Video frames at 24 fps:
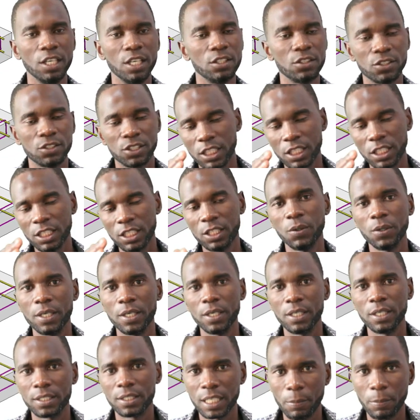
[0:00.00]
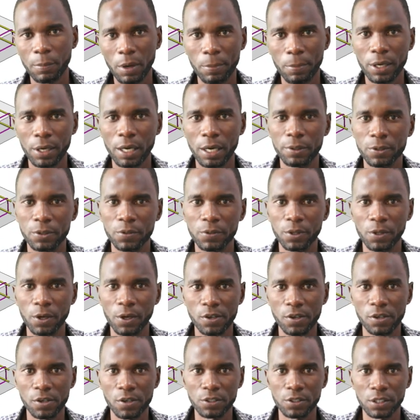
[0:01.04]
See you in some upcoming
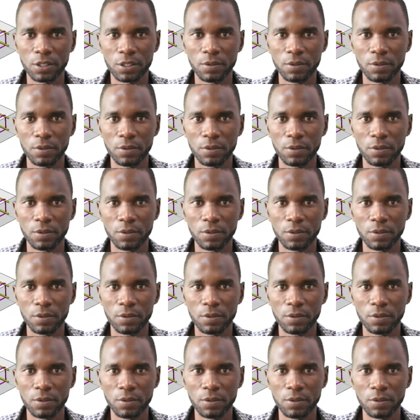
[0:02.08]
tutorials.